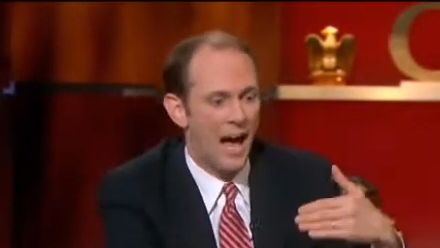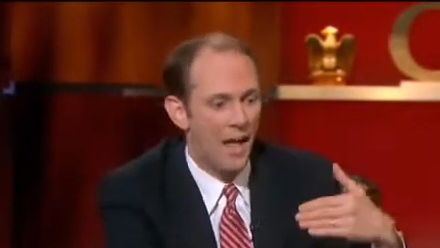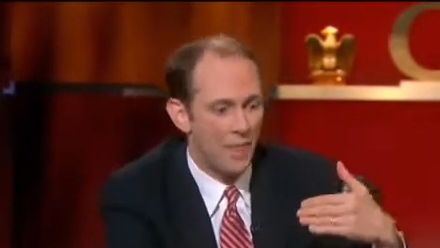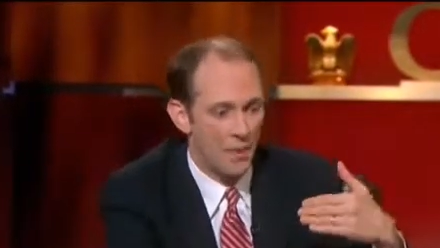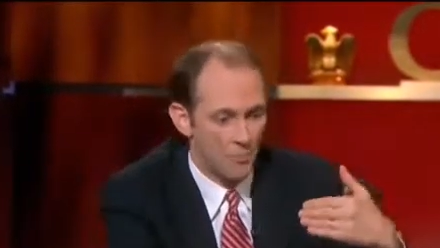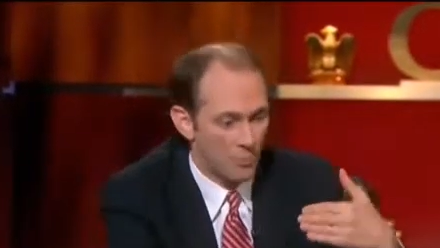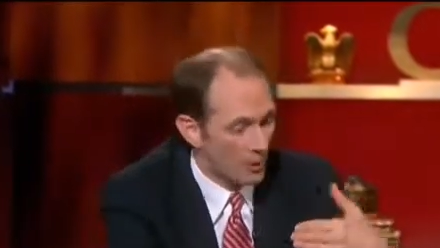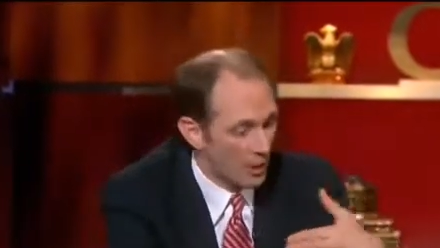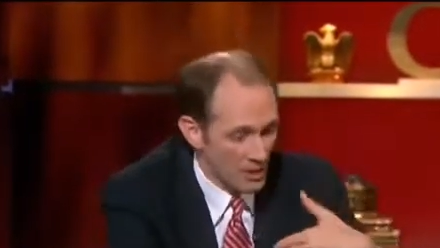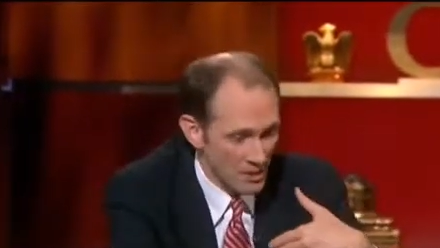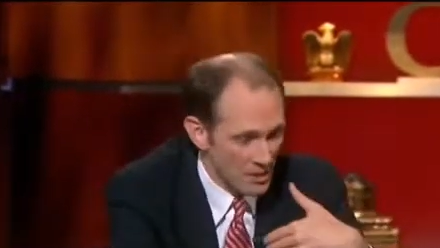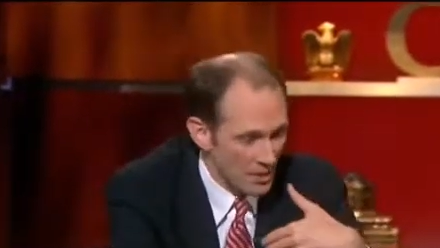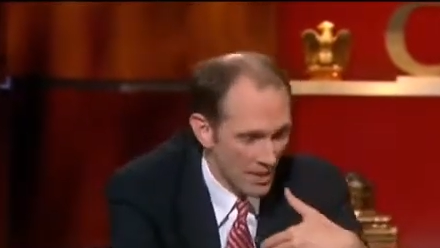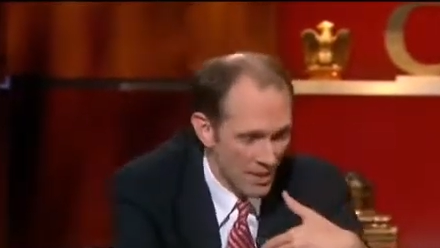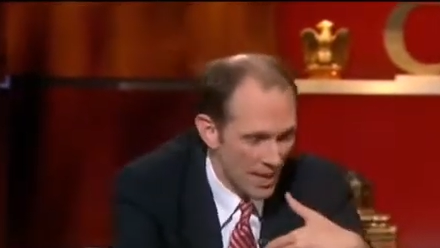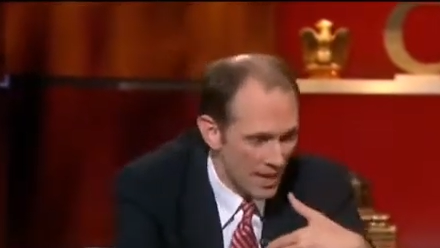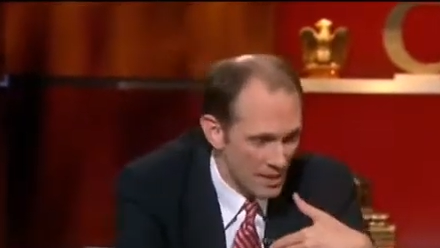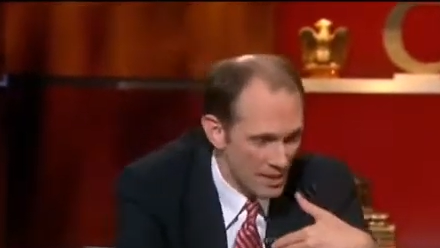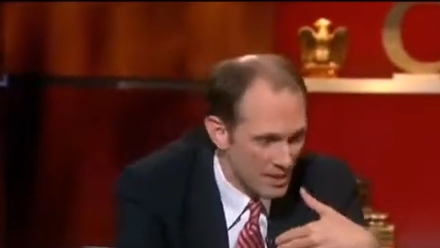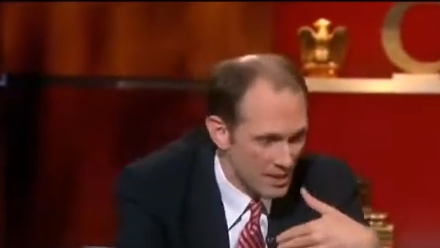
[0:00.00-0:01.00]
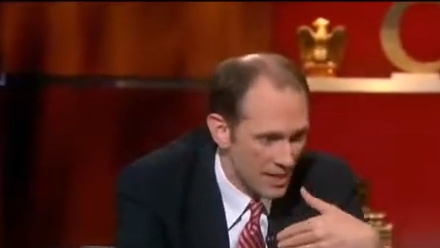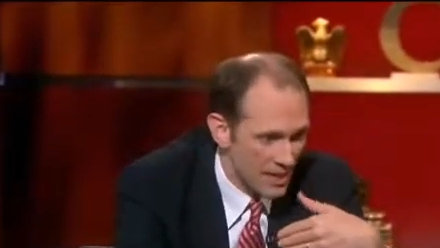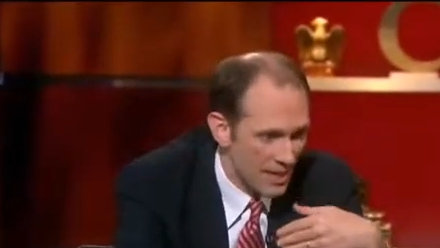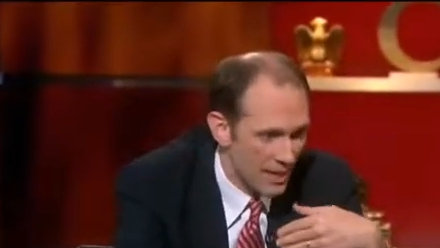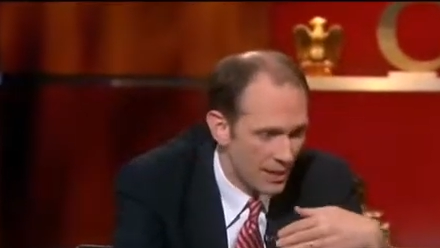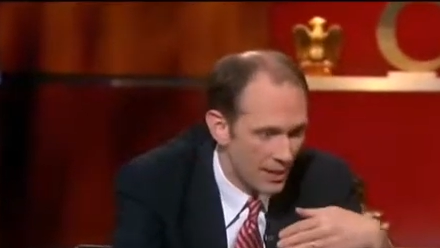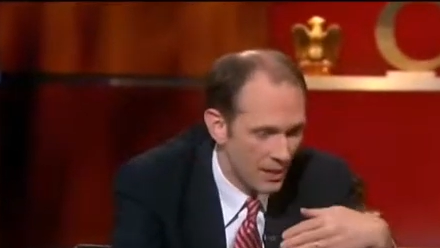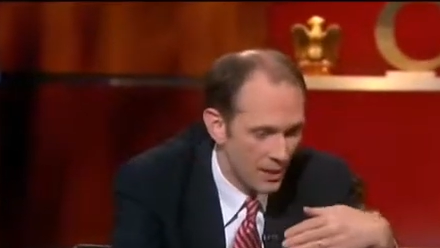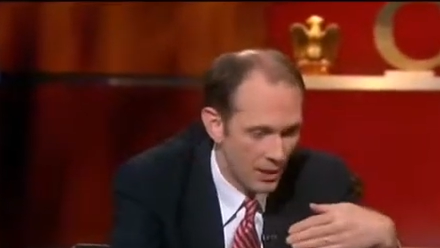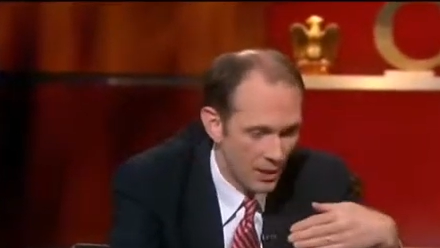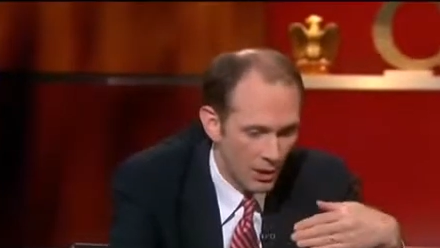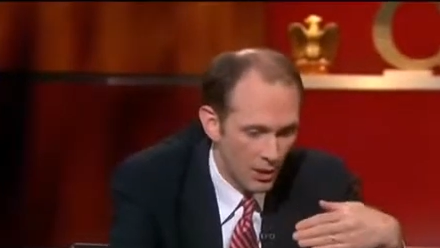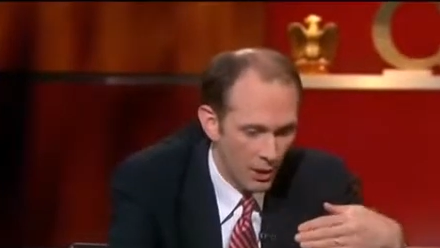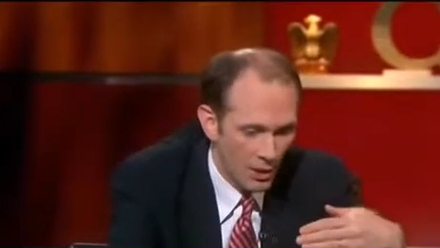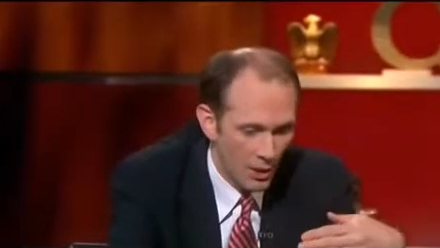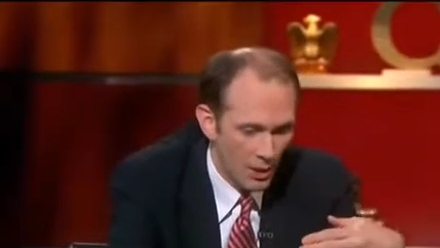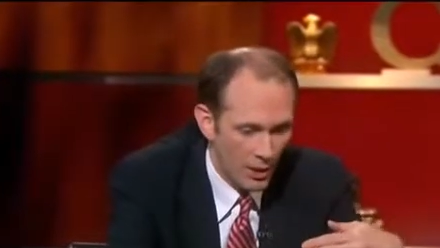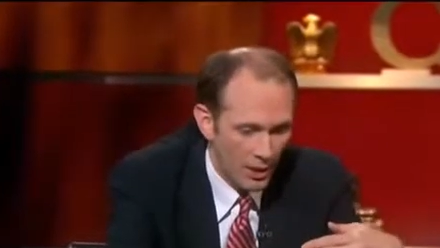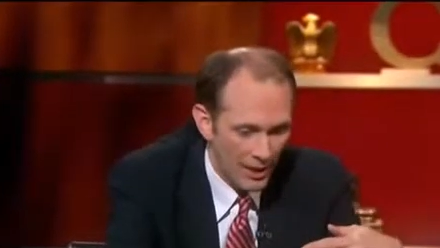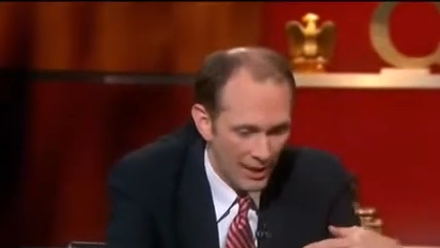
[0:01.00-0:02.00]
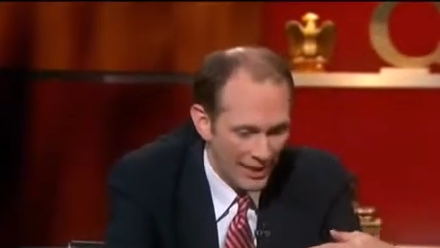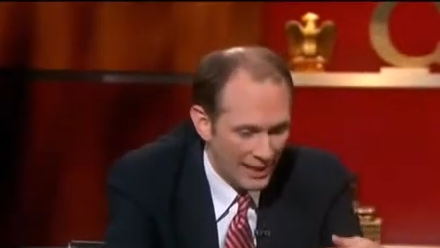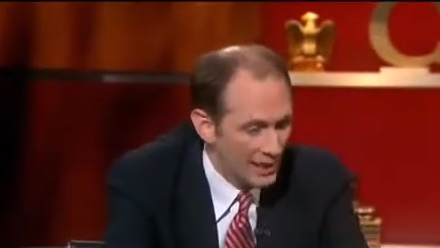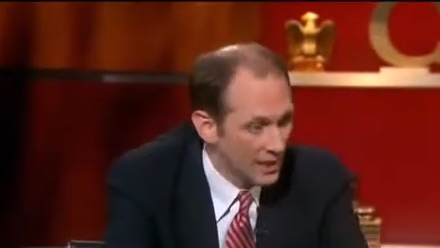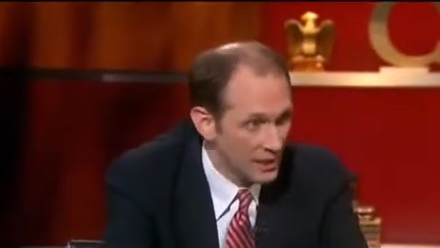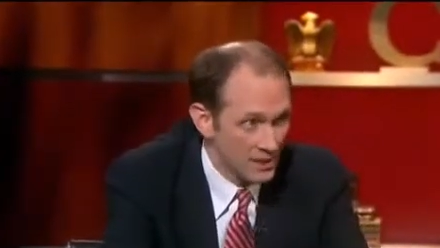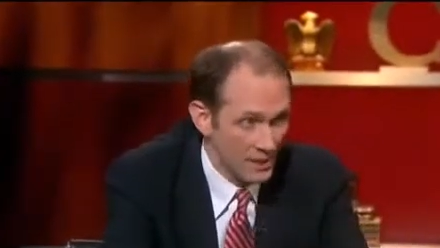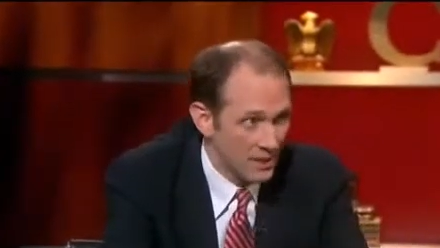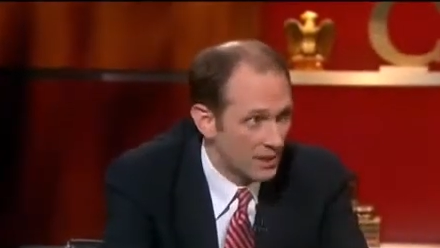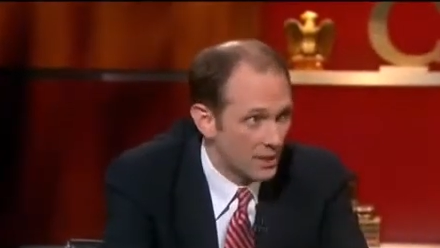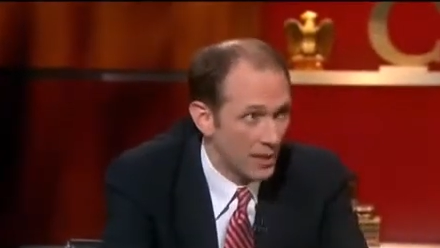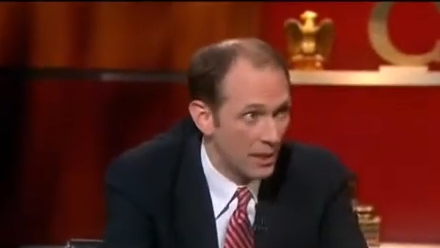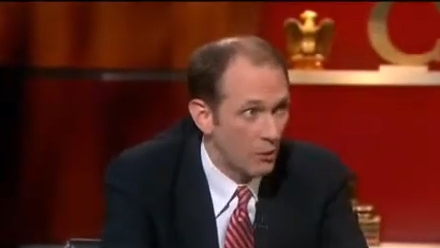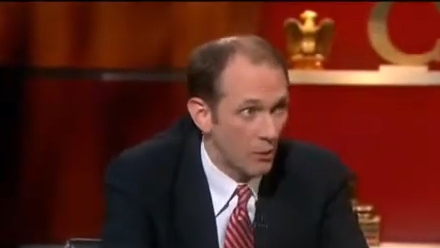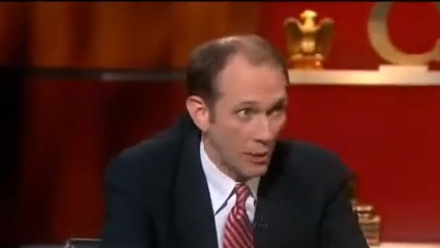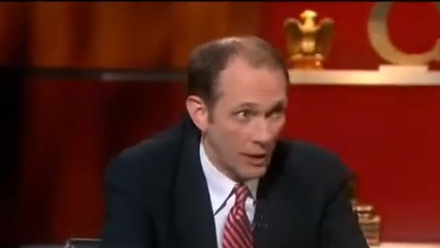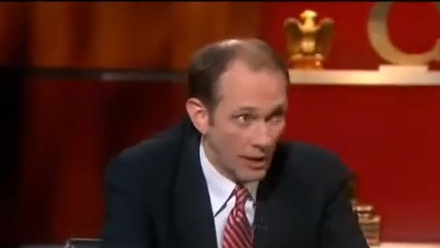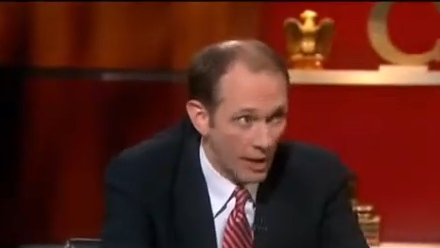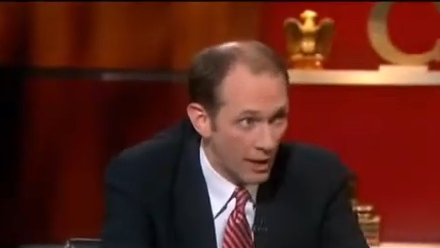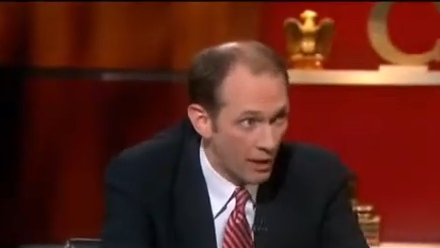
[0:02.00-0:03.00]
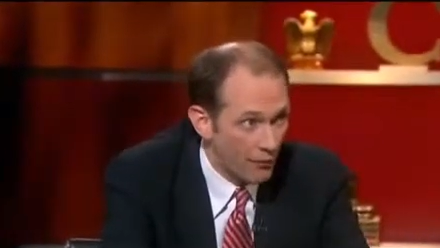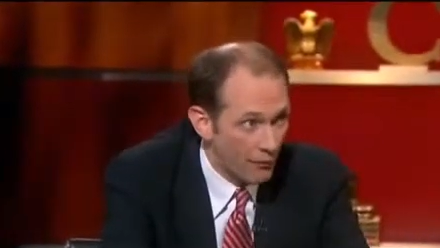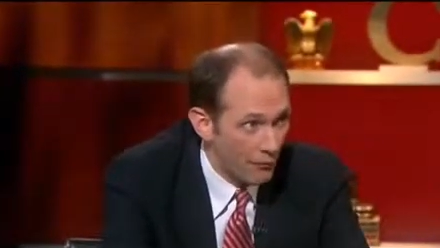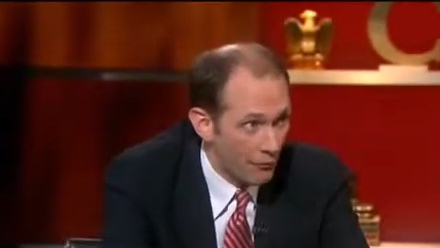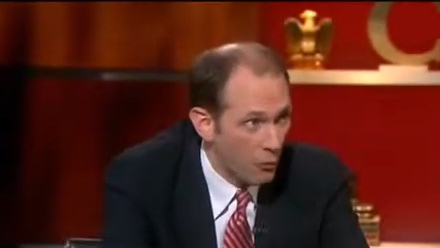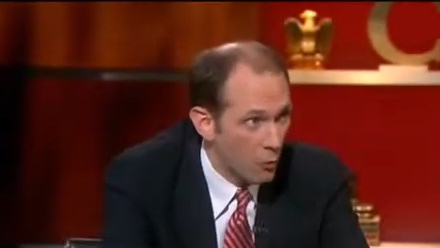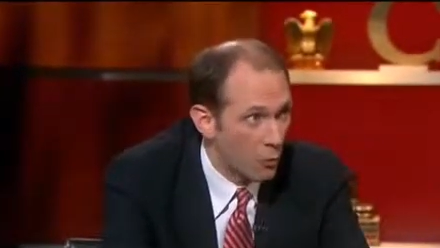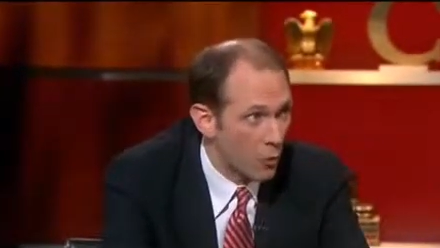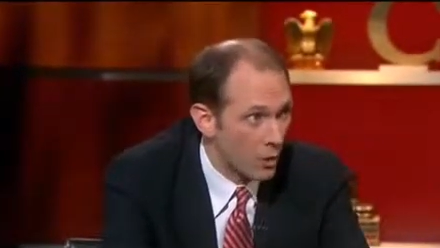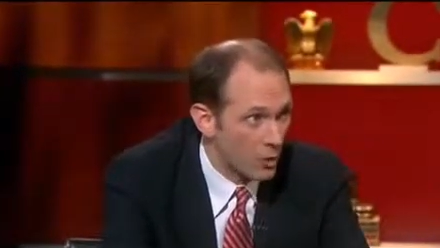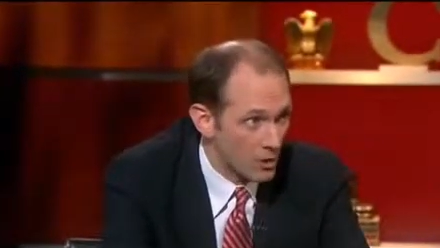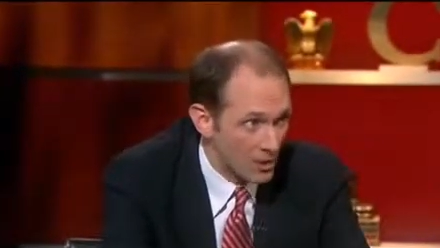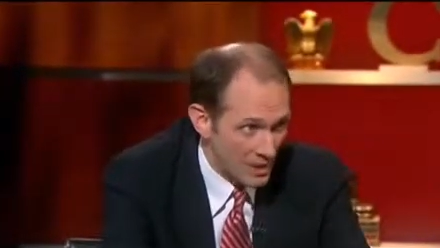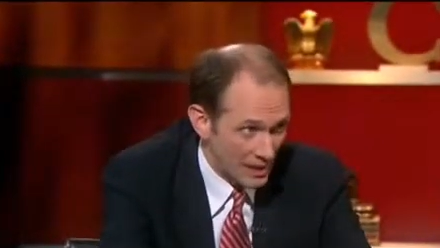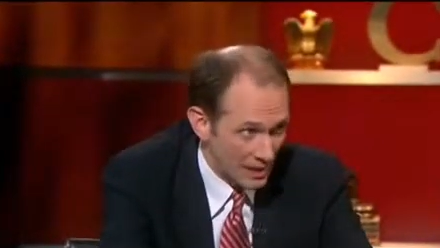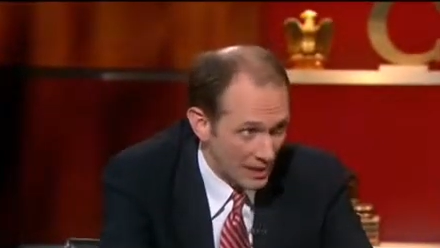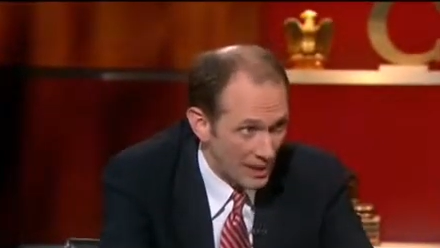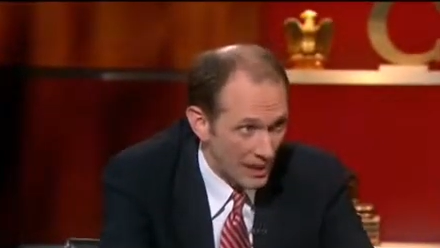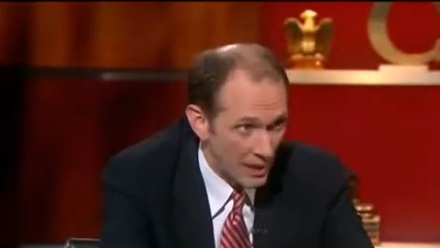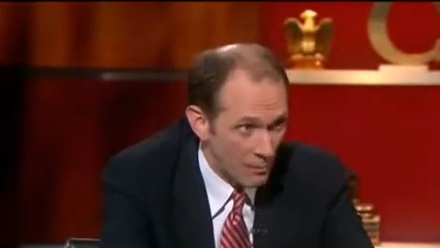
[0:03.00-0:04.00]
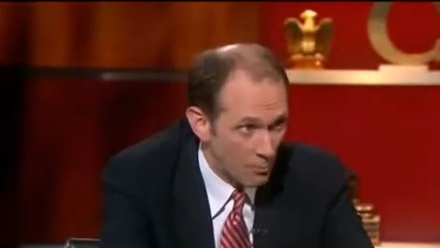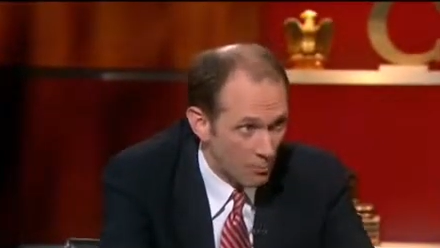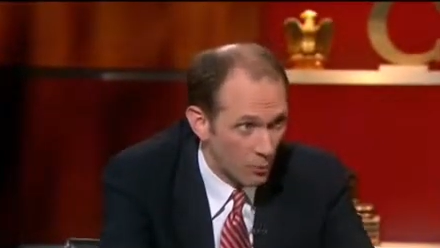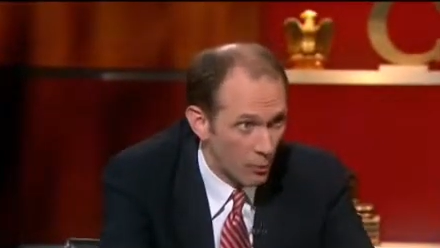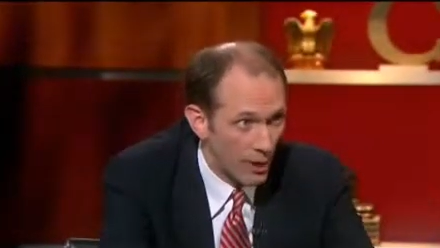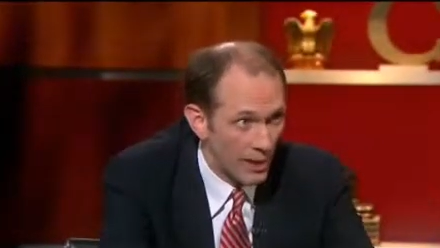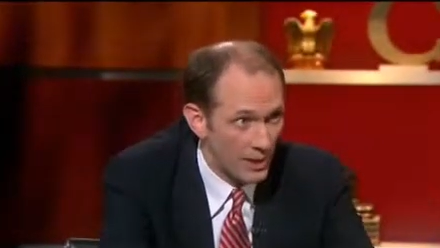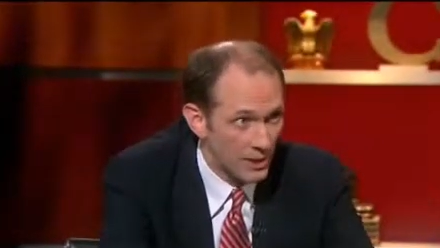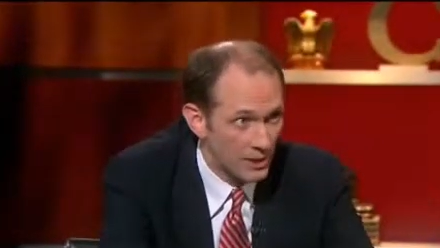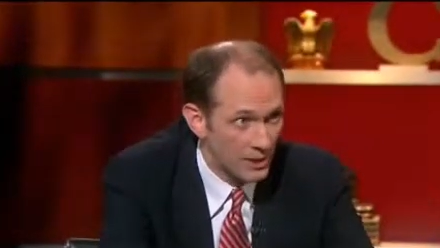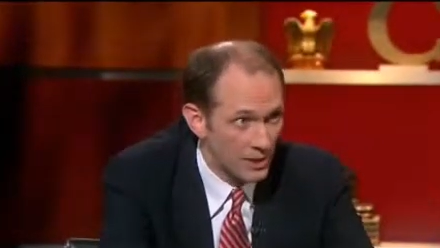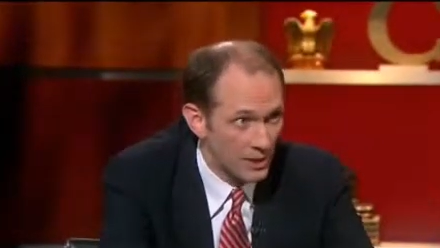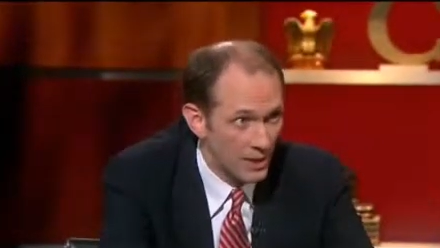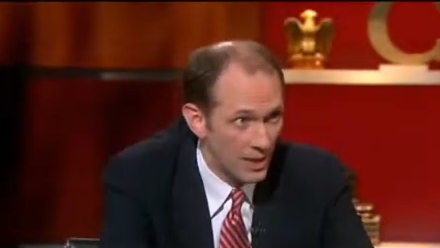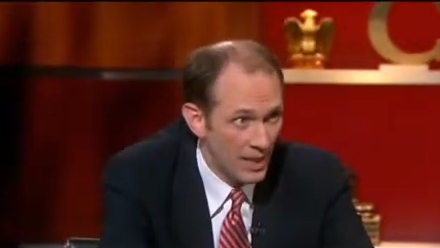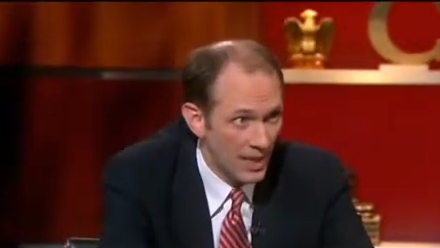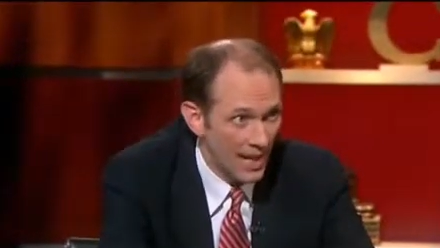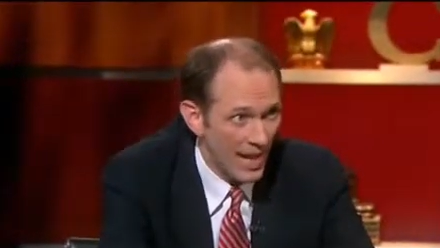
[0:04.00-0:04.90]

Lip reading: the president has said he doesn't think we can afford to keep rates